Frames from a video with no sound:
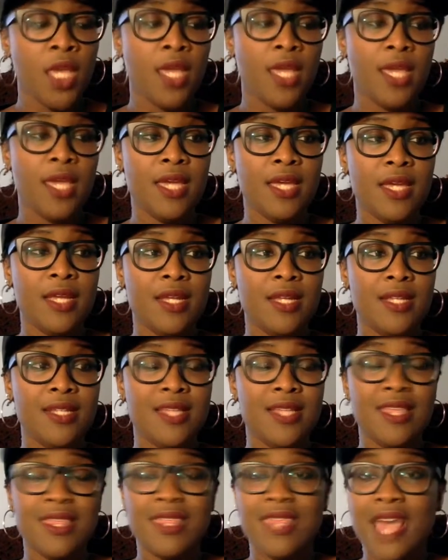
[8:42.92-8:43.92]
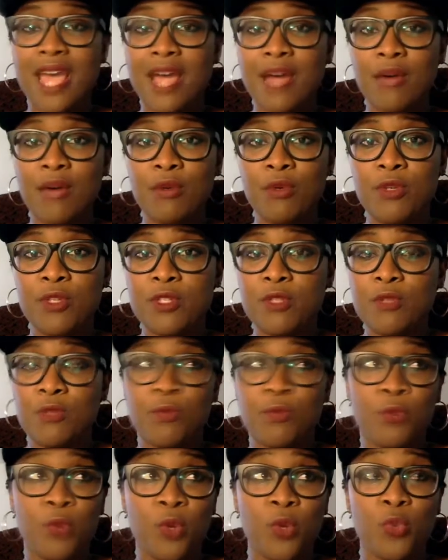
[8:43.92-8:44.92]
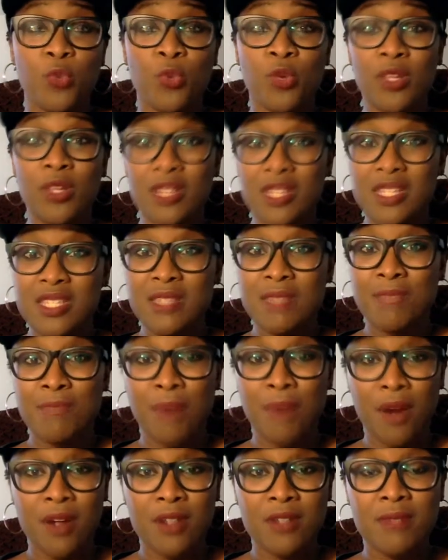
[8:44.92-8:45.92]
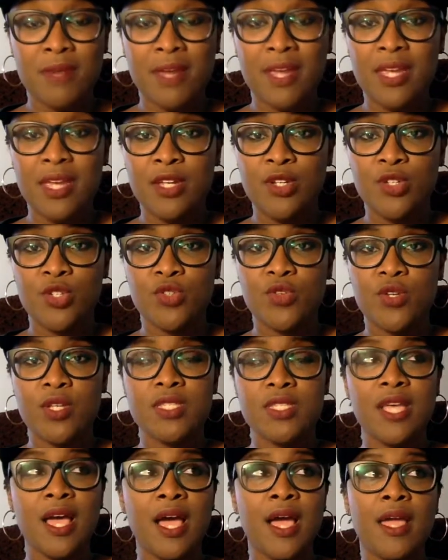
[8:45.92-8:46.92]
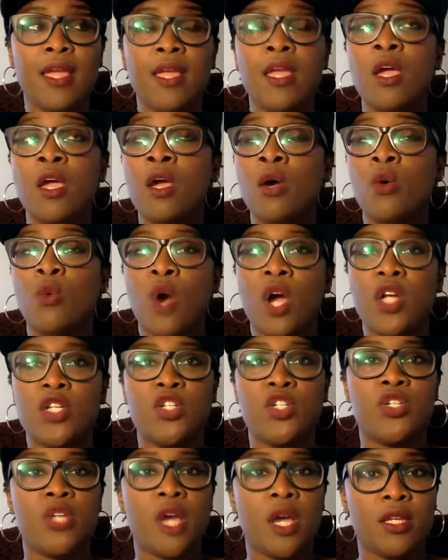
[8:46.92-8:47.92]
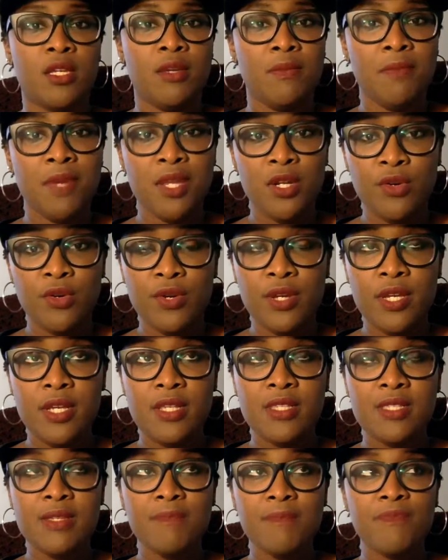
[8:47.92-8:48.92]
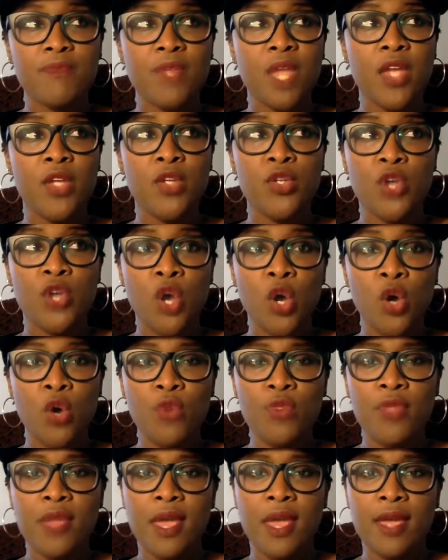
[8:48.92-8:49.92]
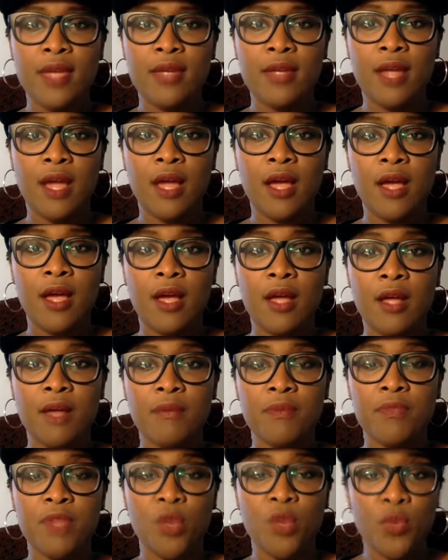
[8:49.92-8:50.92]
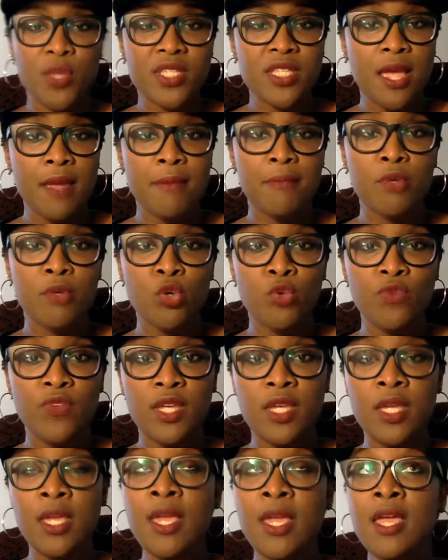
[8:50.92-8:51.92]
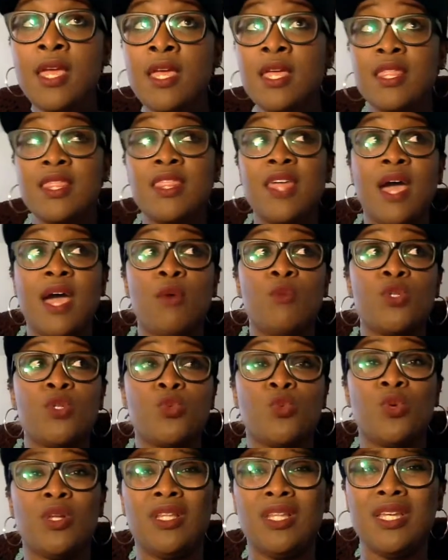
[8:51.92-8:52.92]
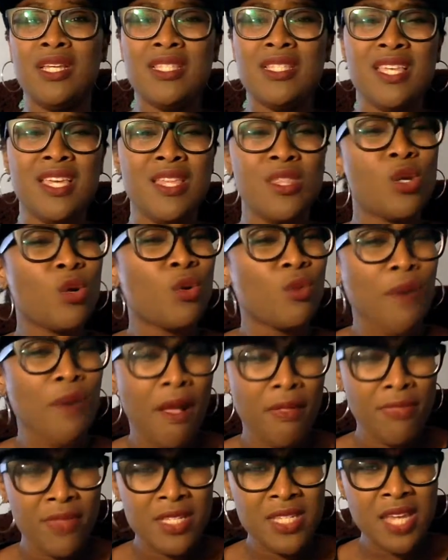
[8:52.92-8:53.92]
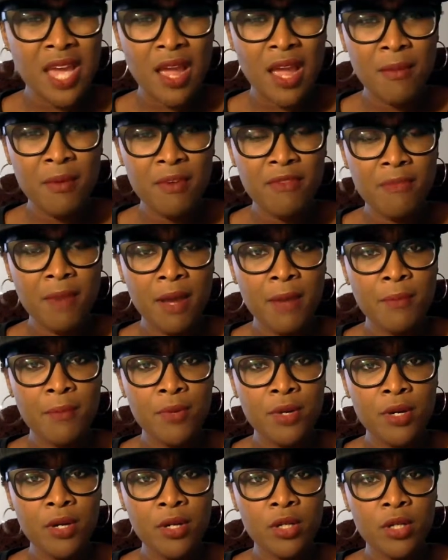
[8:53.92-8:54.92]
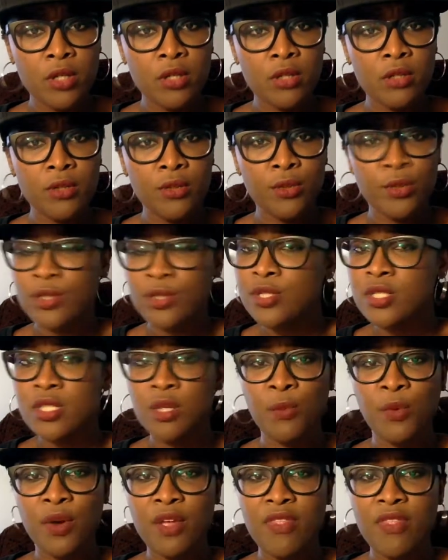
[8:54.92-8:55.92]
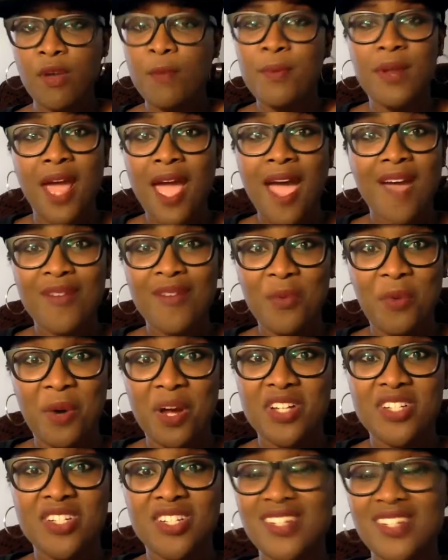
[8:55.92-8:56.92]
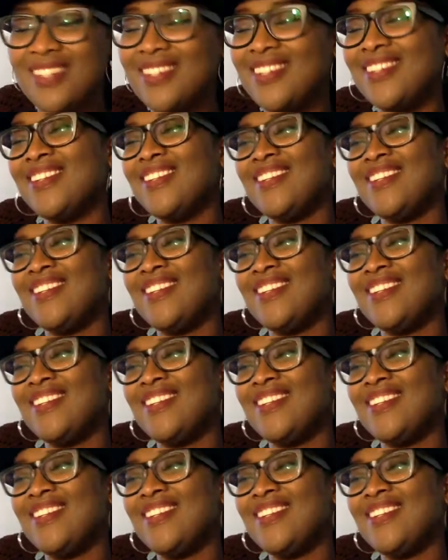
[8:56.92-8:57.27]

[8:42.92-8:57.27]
And that was what really sparked my interest. I watched documentaries. I know that there was a movie that was released either around the time of my book or somewhere in there, but I haven't watched it.